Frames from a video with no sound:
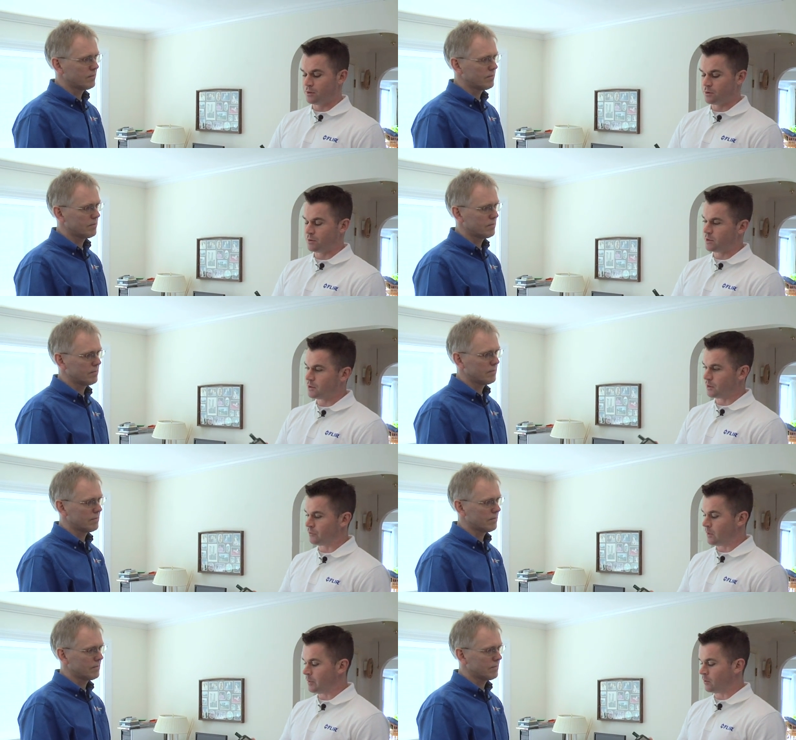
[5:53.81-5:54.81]
Speaker 1: So essentially,
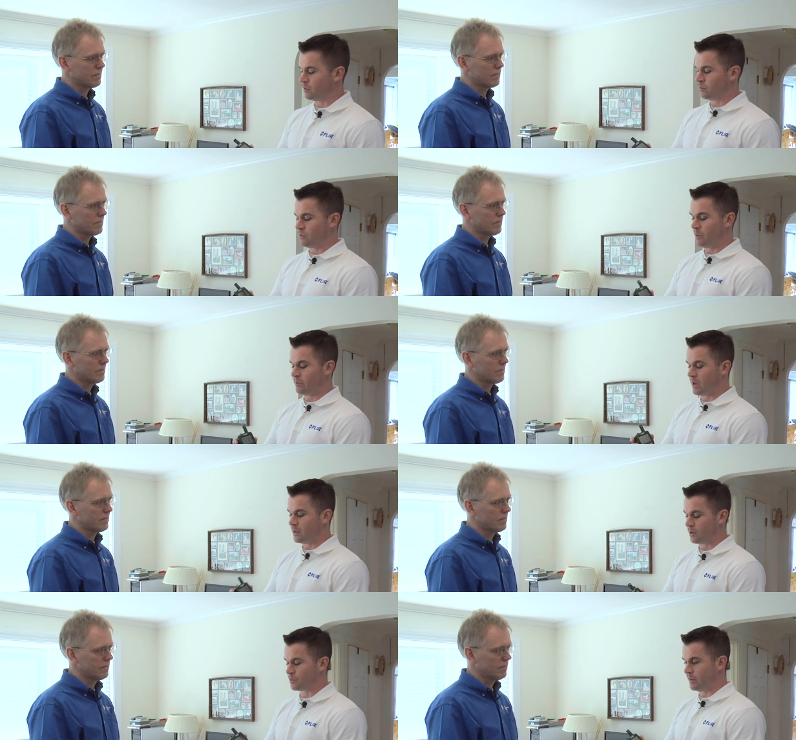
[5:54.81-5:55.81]
Fleming, what we've got
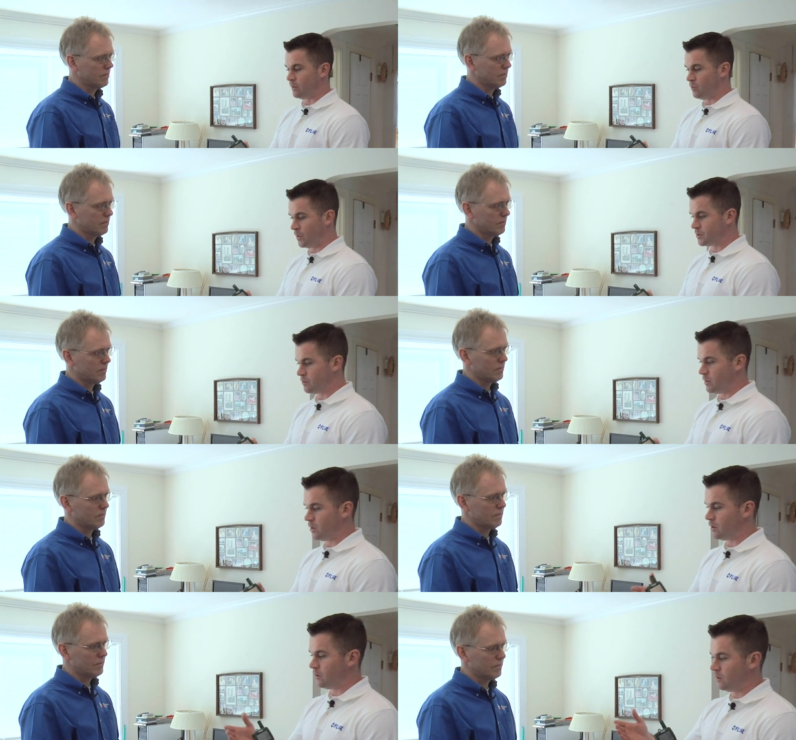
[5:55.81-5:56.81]
here is we have a moisture
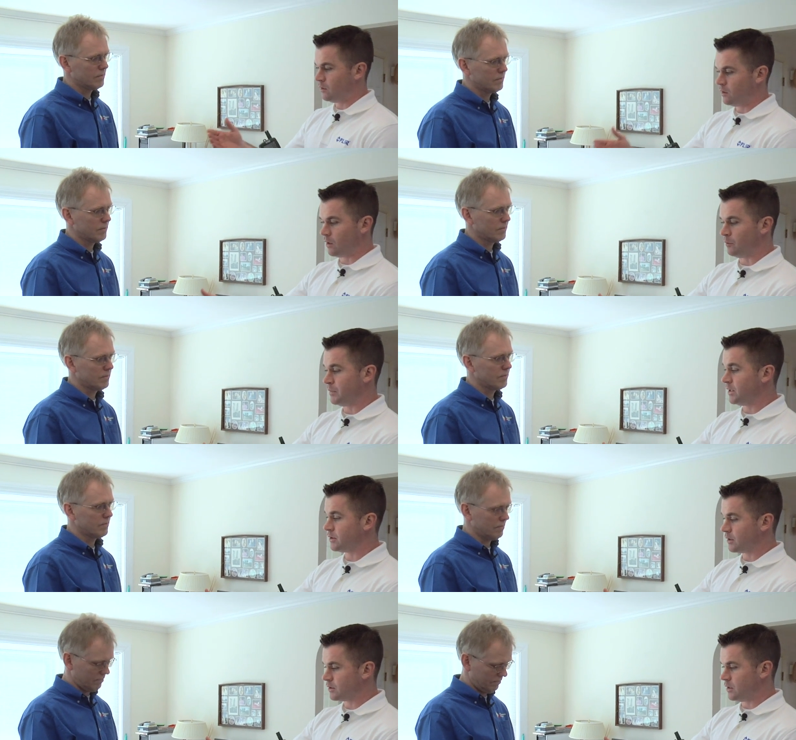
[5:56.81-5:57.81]
meter and our
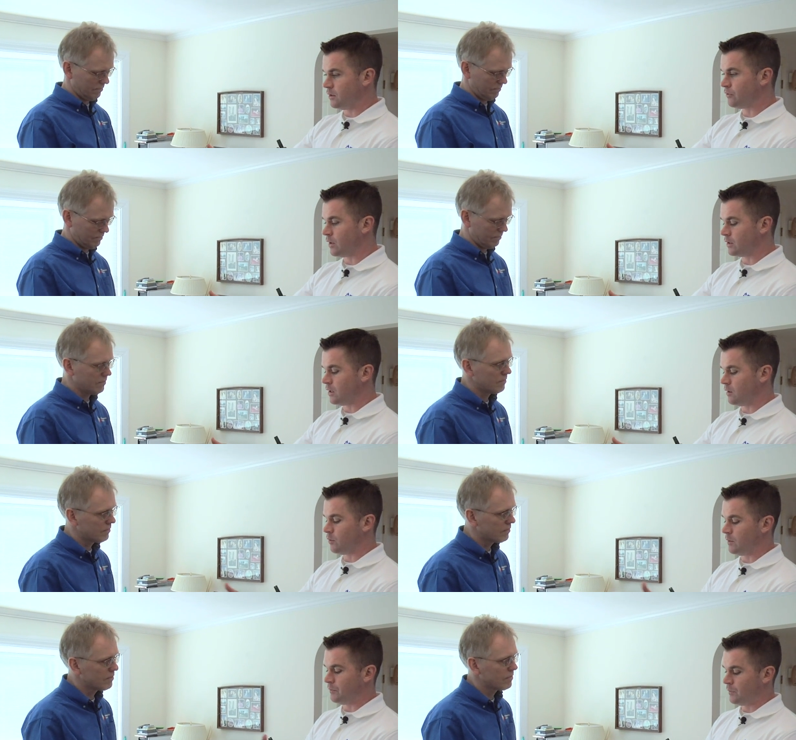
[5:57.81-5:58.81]
B60 infrared
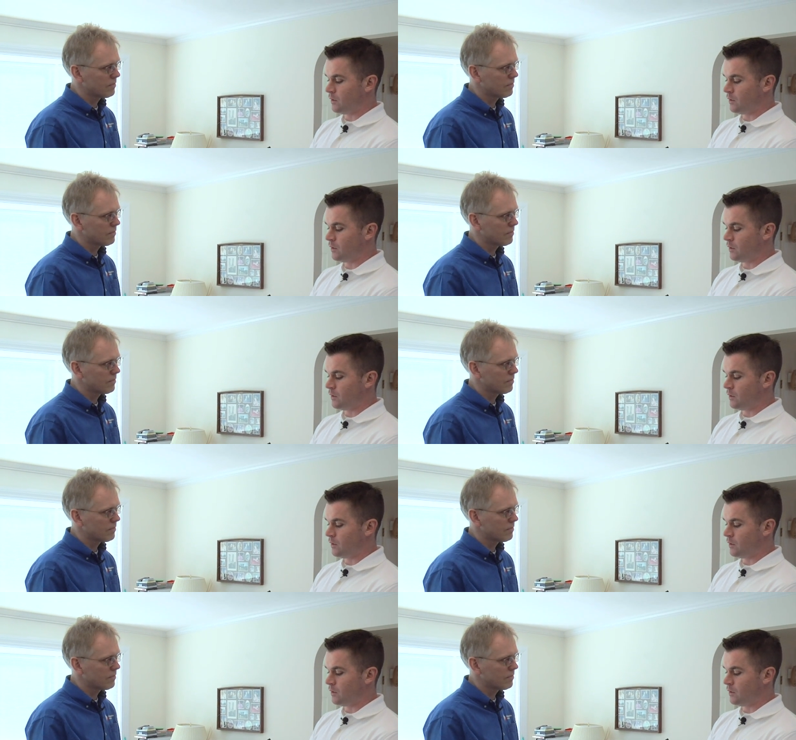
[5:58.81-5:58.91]
camera,